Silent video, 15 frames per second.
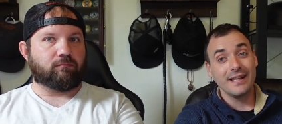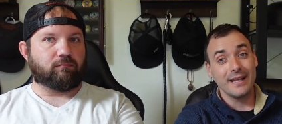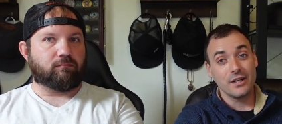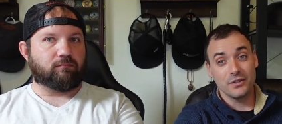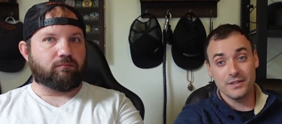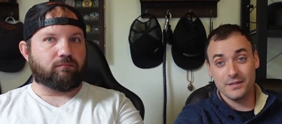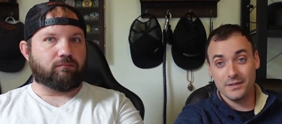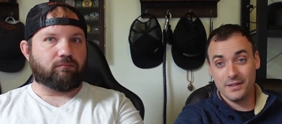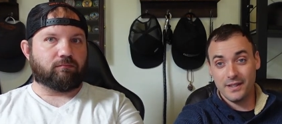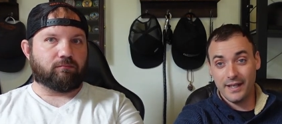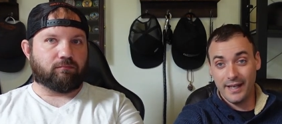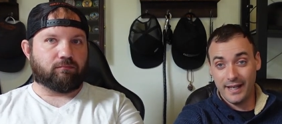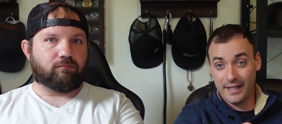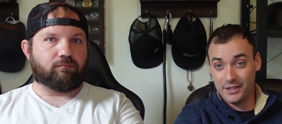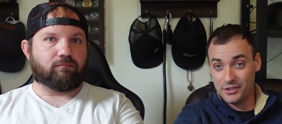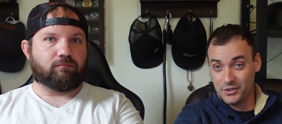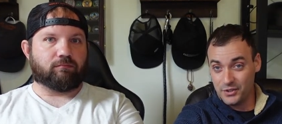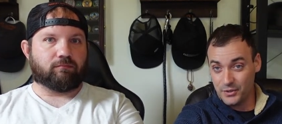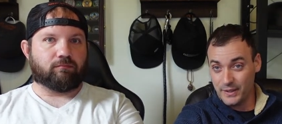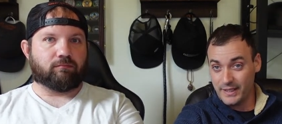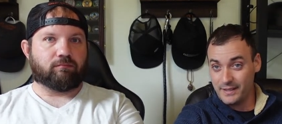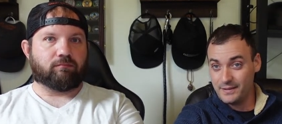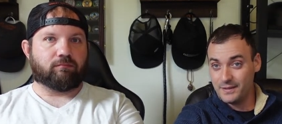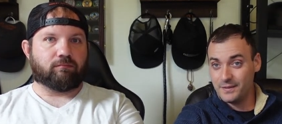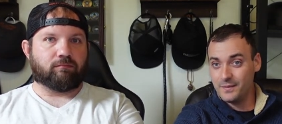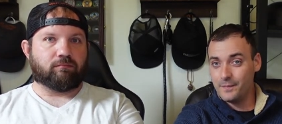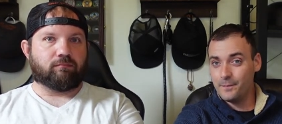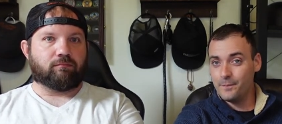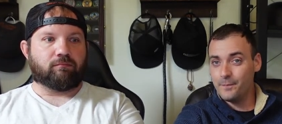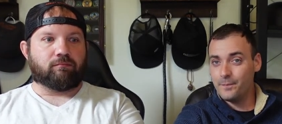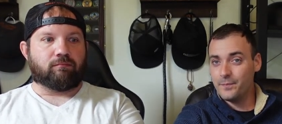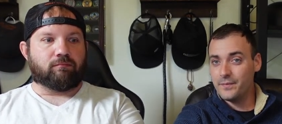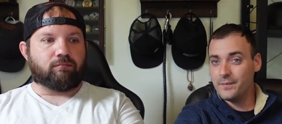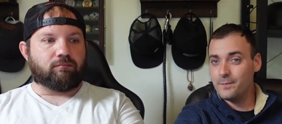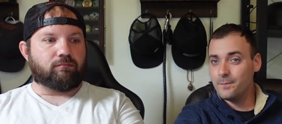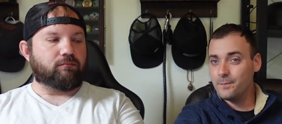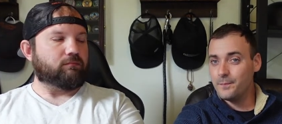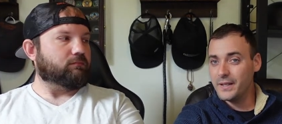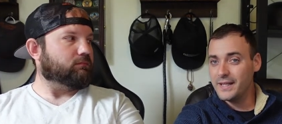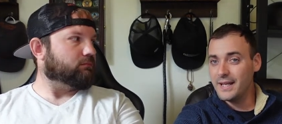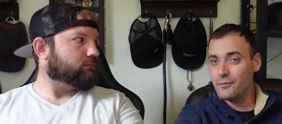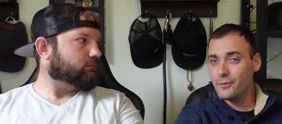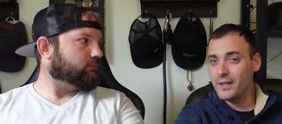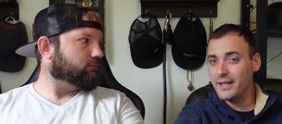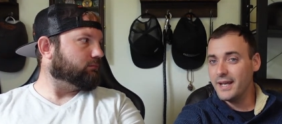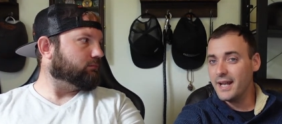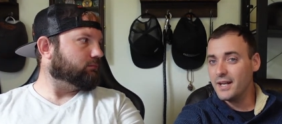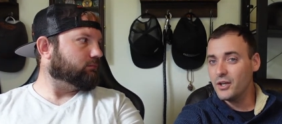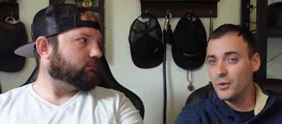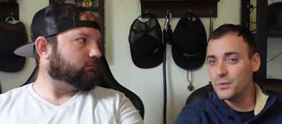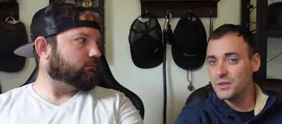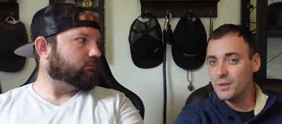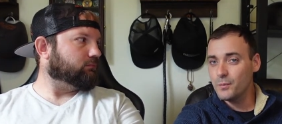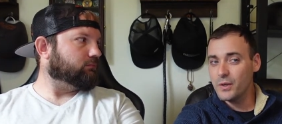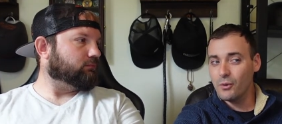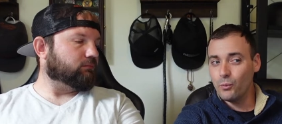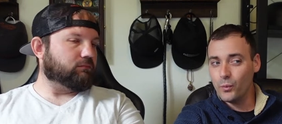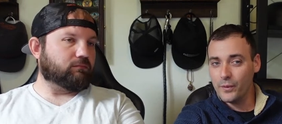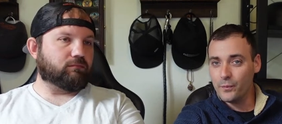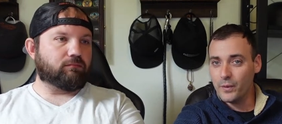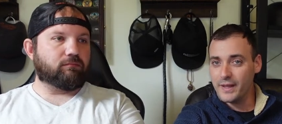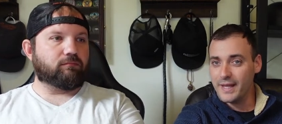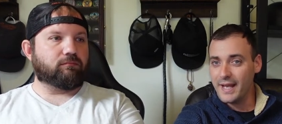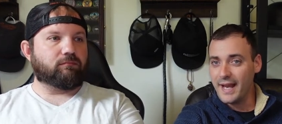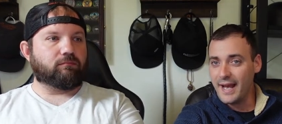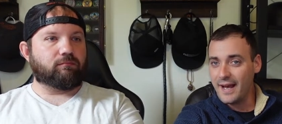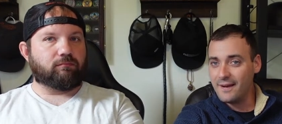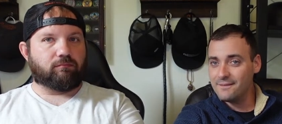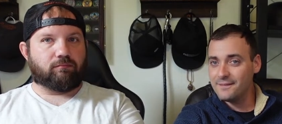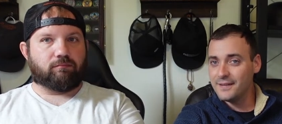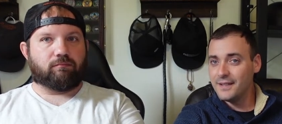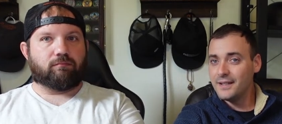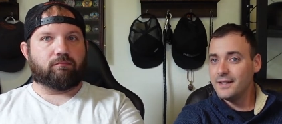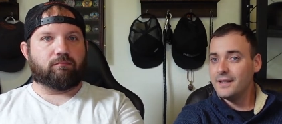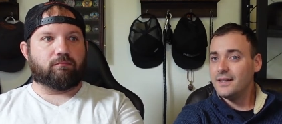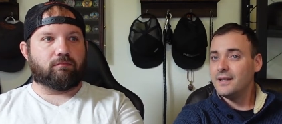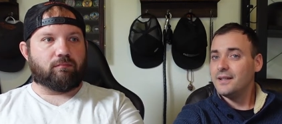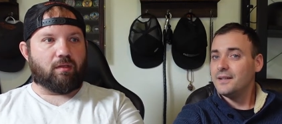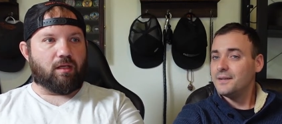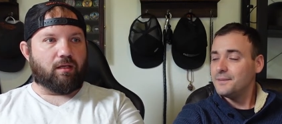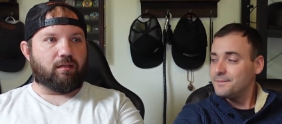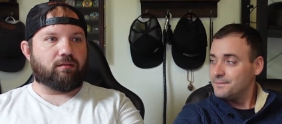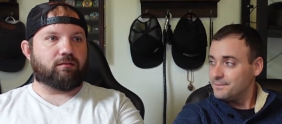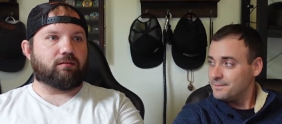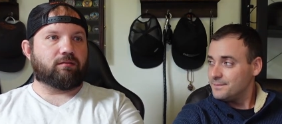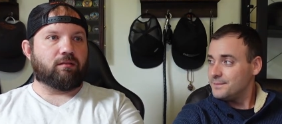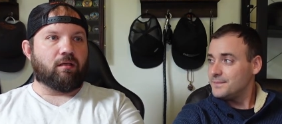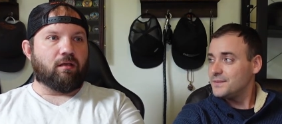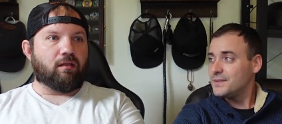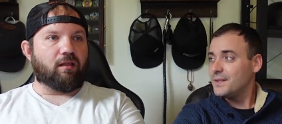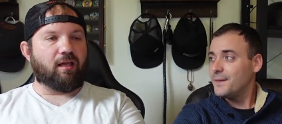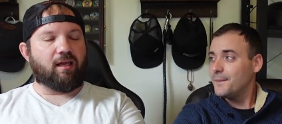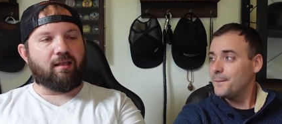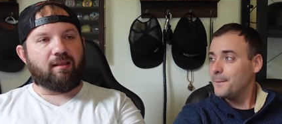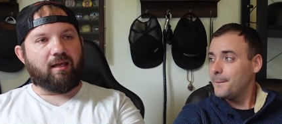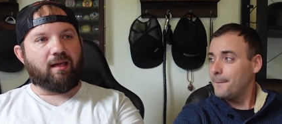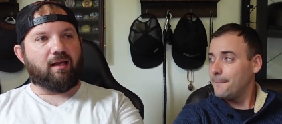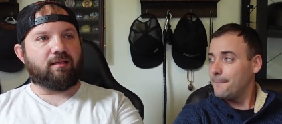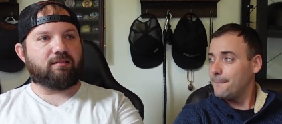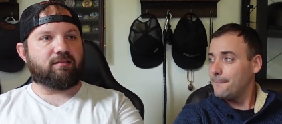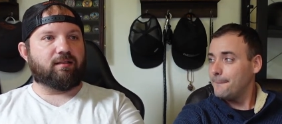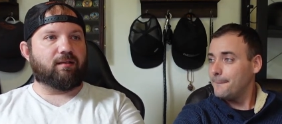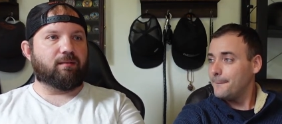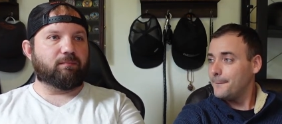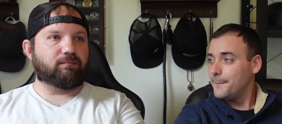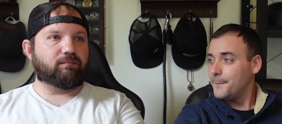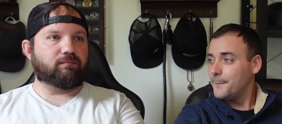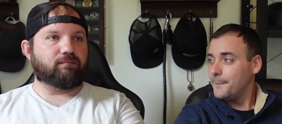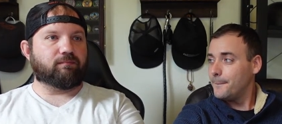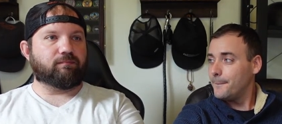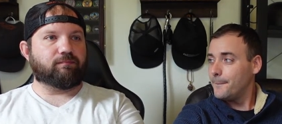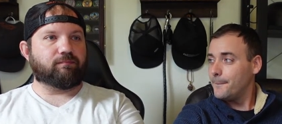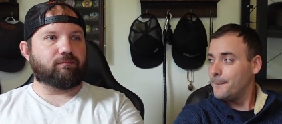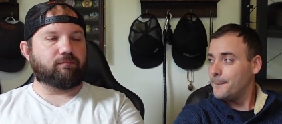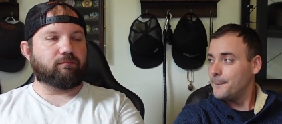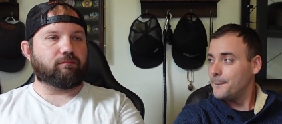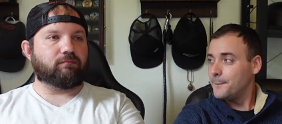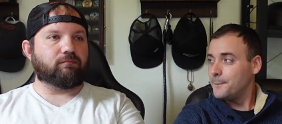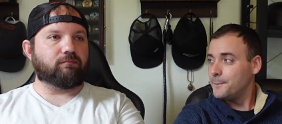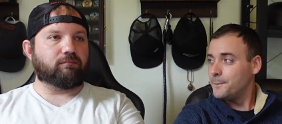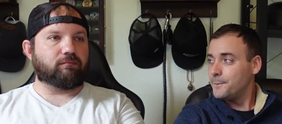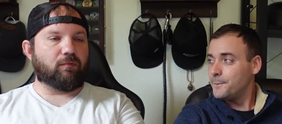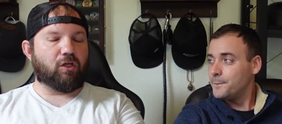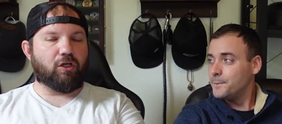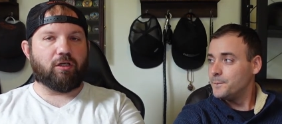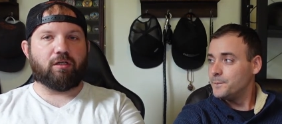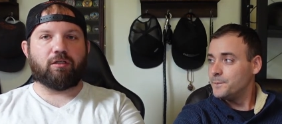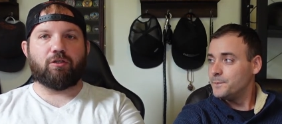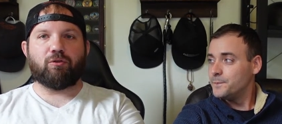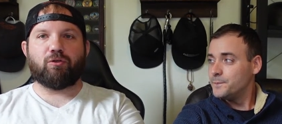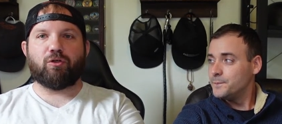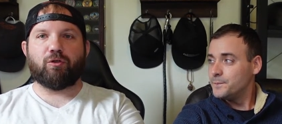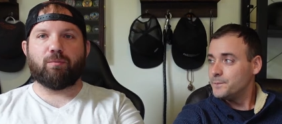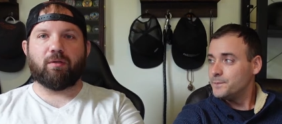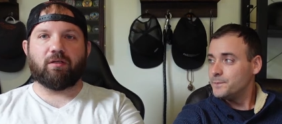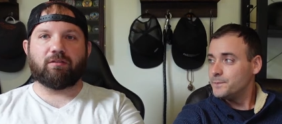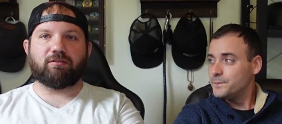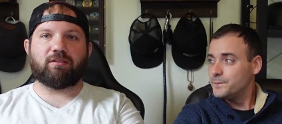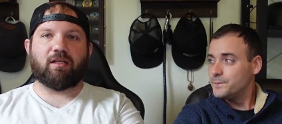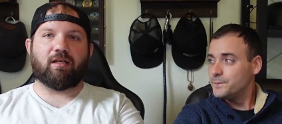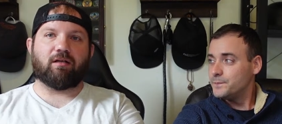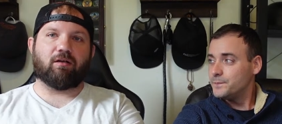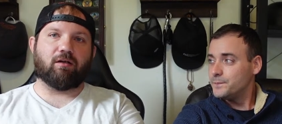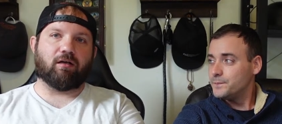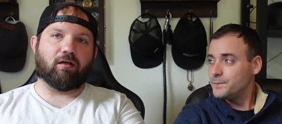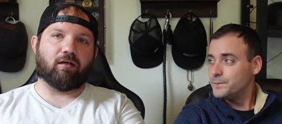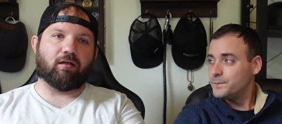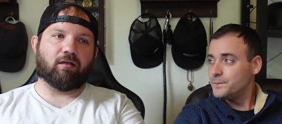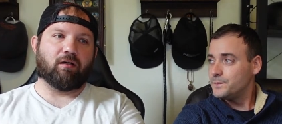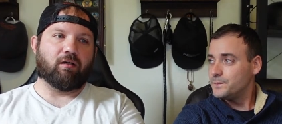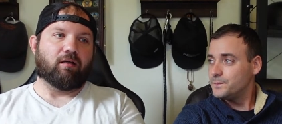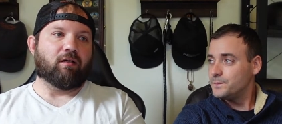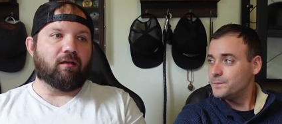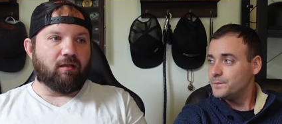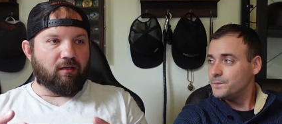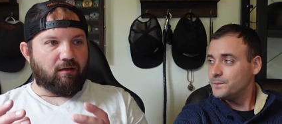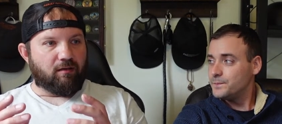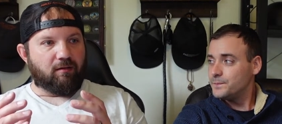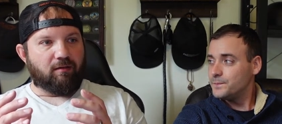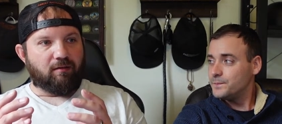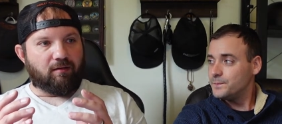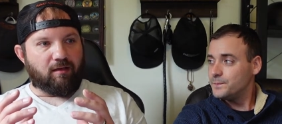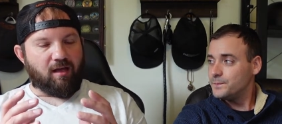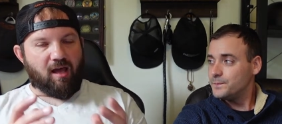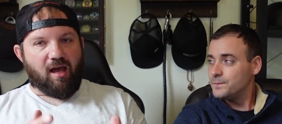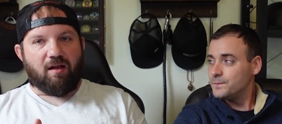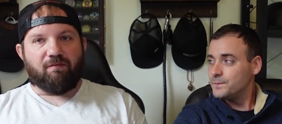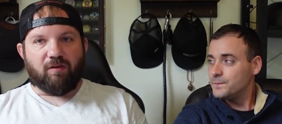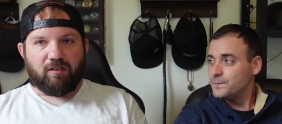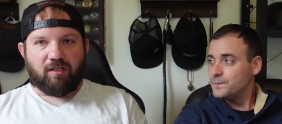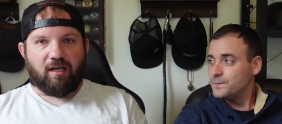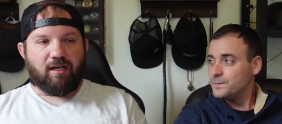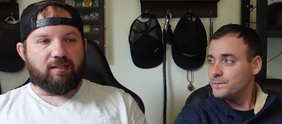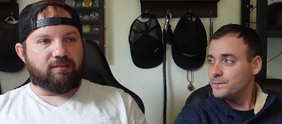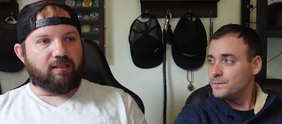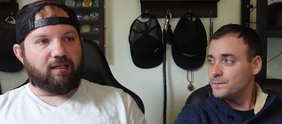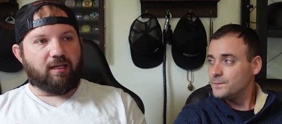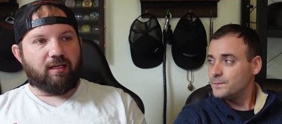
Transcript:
Speaker 1: little into it, but they really got to go somewhere with what they have. Yes.
Speaker 2: So. They, they got some good YouTubers that are advertising